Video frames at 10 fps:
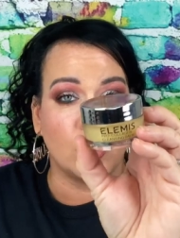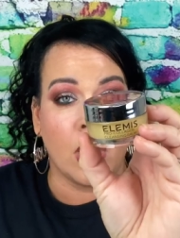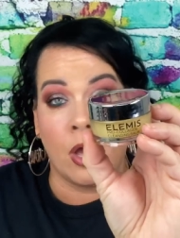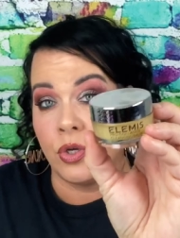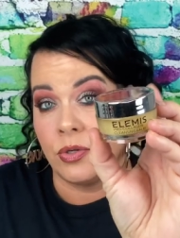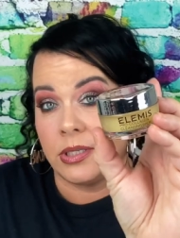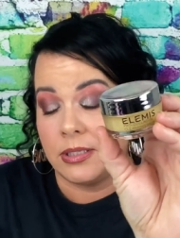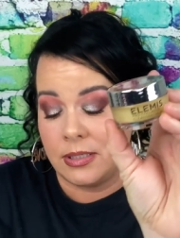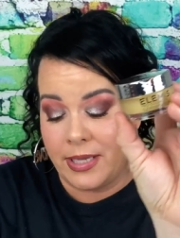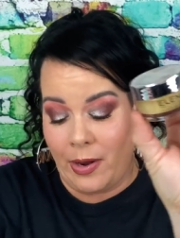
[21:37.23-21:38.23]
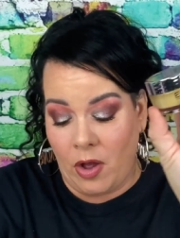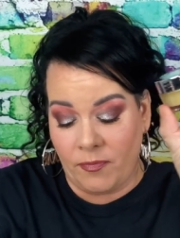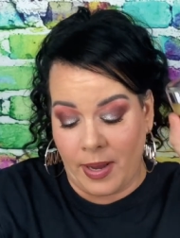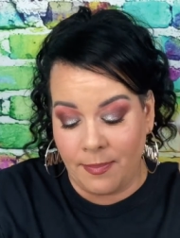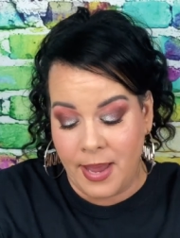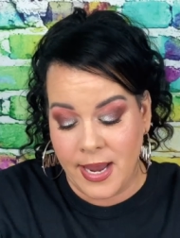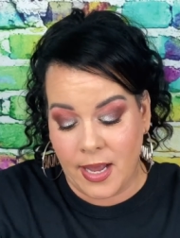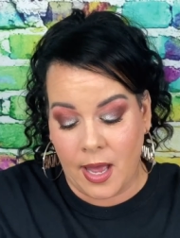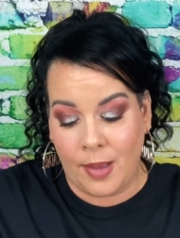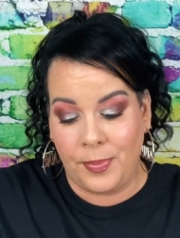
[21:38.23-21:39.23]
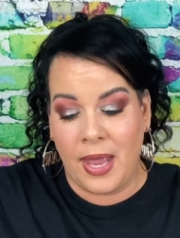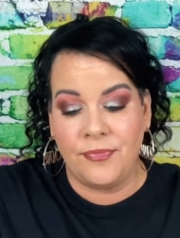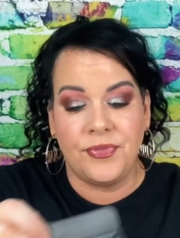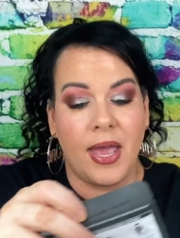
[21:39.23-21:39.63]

which I'll use this to take off my makeup. And